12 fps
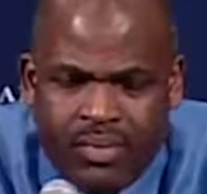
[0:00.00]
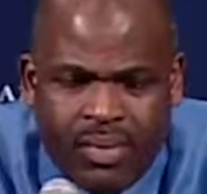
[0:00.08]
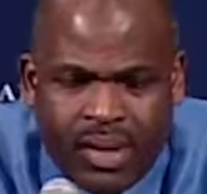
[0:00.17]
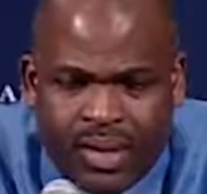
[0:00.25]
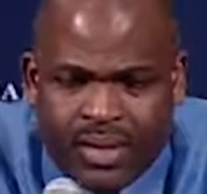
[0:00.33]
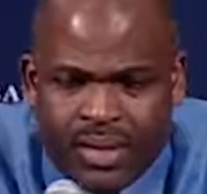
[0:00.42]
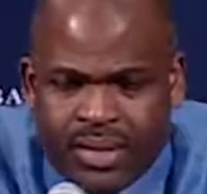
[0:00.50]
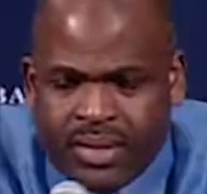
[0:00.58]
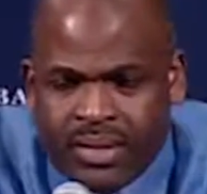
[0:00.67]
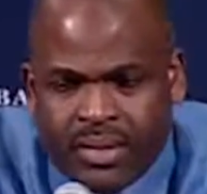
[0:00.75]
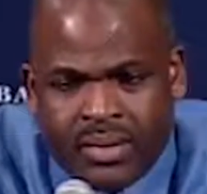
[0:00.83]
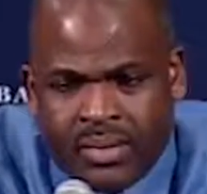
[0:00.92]
really
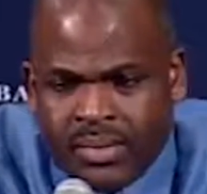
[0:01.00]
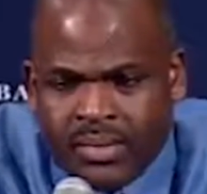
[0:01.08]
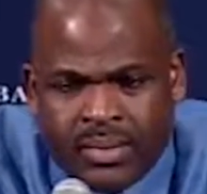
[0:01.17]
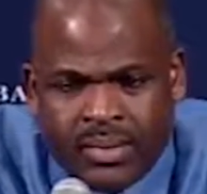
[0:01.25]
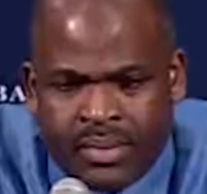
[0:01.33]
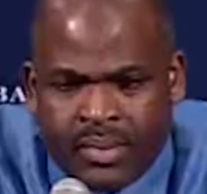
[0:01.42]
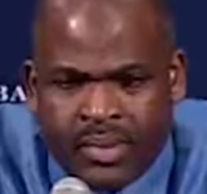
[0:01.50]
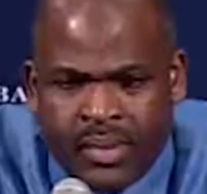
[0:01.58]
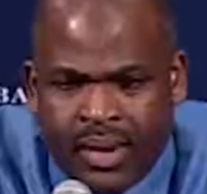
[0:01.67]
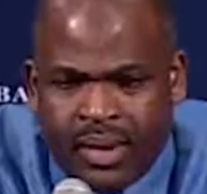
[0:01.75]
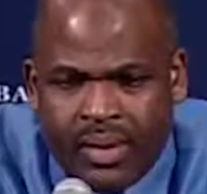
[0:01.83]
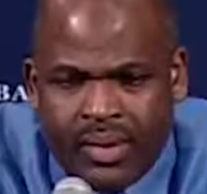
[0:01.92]
just,
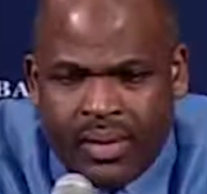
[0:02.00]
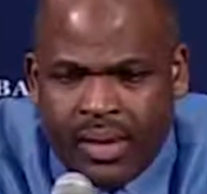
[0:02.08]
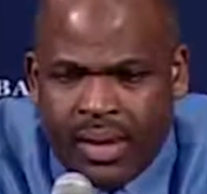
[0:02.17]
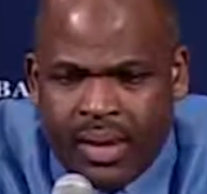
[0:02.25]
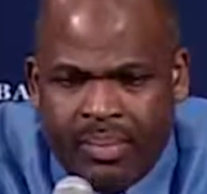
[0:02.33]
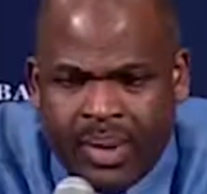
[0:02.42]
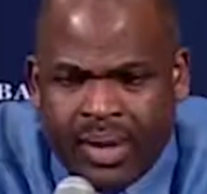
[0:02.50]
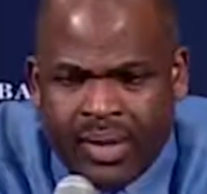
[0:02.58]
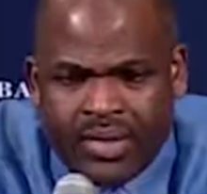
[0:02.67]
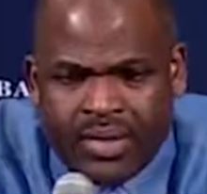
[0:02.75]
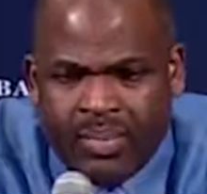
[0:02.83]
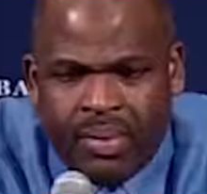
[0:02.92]
you know,
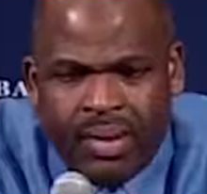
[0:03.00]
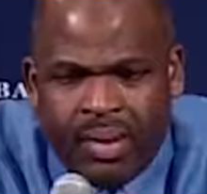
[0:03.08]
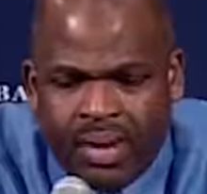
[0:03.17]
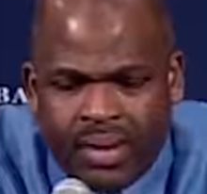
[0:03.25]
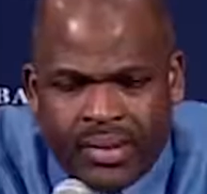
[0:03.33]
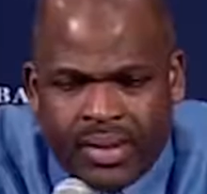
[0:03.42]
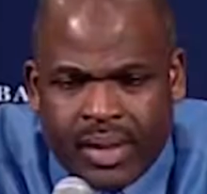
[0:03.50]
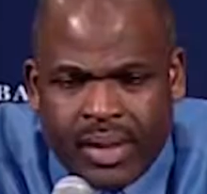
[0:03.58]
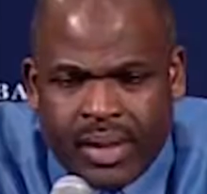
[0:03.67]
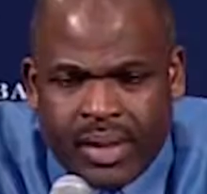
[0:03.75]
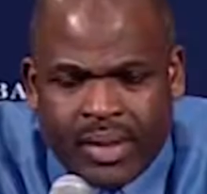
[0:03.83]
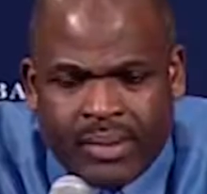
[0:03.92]
picking us apart,
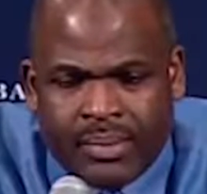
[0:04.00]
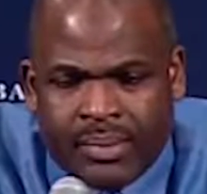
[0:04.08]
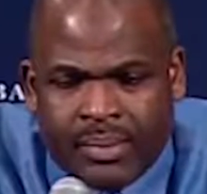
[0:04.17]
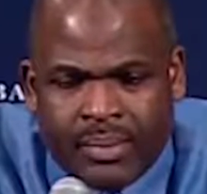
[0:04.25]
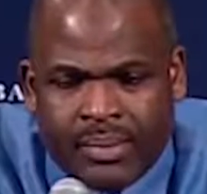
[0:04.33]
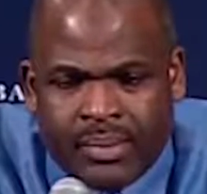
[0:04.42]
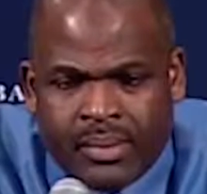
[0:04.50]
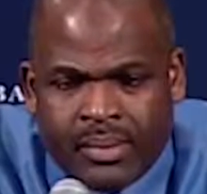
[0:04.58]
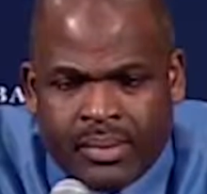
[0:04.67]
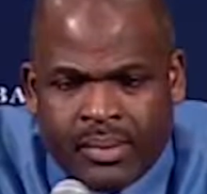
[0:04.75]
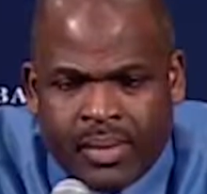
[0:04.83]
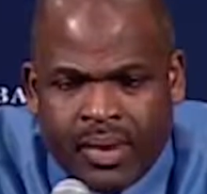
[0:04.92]

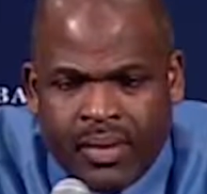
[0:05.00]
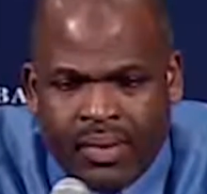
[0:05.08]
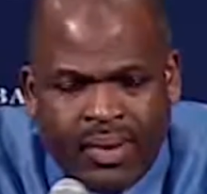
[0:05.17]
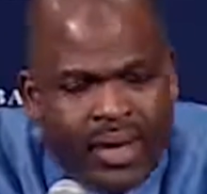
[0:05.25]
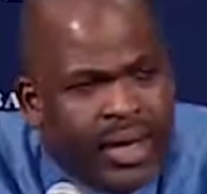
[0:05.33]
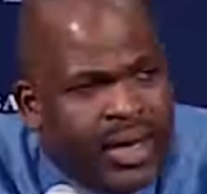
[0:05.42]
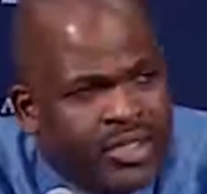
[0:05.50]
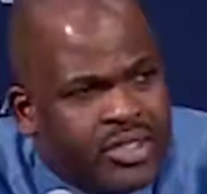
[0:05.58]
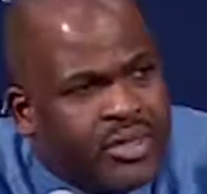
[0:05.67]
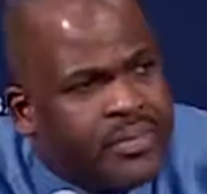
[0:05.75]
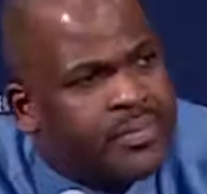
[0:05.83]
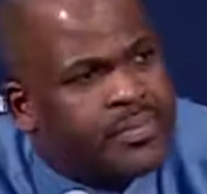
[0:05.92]
you know, in that
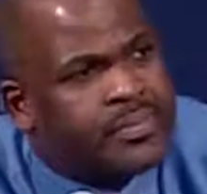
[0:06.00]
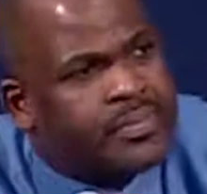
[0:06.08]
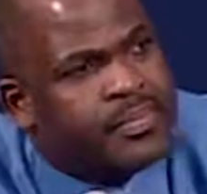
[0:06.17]
action.